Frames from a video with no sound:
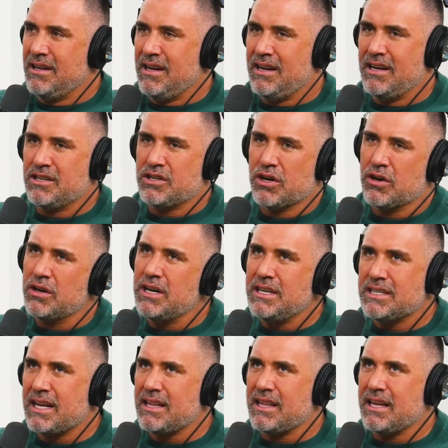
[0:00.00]
And
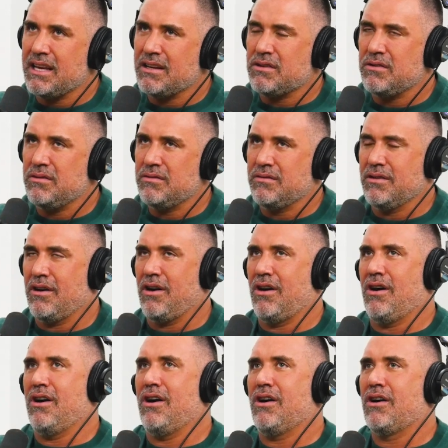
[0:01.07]
attorneys, I think,
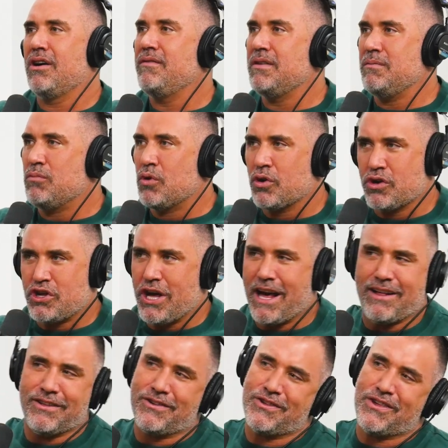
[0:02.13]
are even more
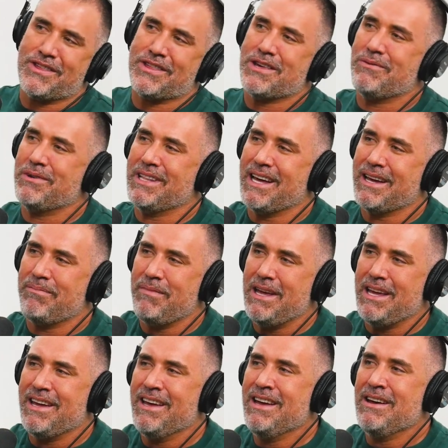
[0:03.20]
challenged than someone like
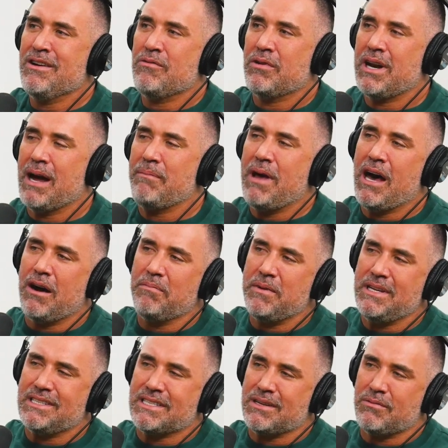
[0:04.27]
me. When I'm
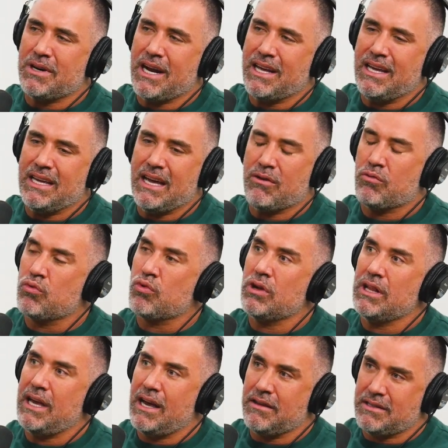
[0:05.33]
helping someone, I can get
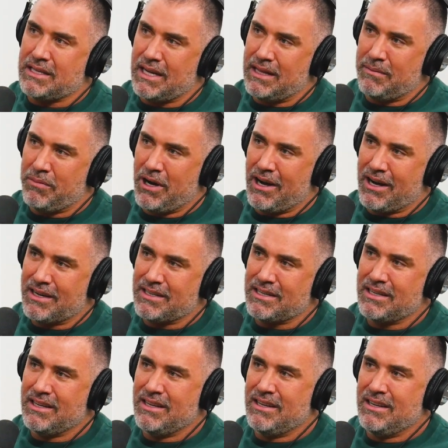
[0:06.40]
really outside the
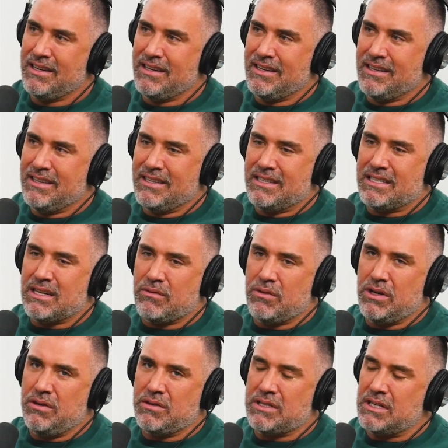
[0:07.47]
box. Someone
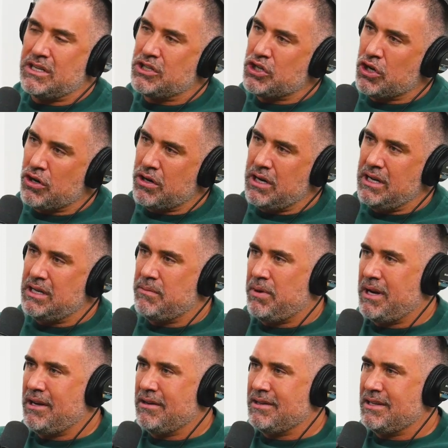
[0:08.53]
who's an attorney,
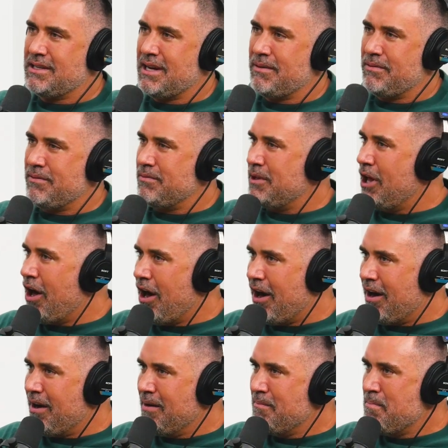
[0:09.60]
depending on the type of
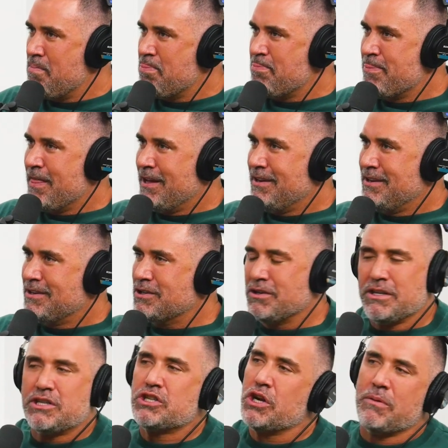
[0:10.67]
law, there's only
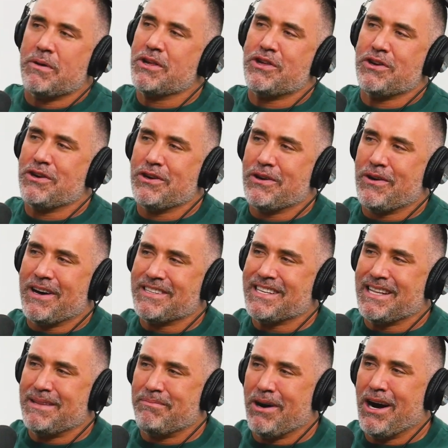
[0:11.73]
so much you can go
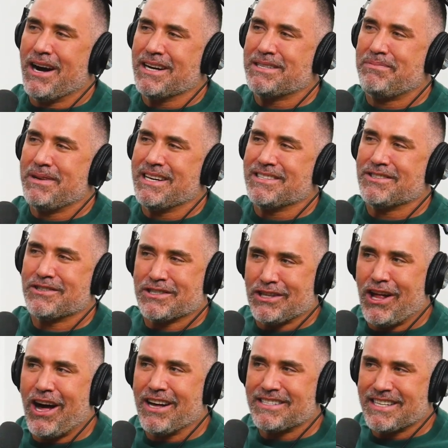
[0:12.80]
outside the box because there's
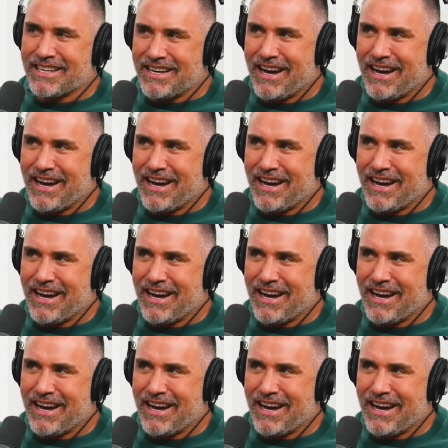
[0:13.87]
laws that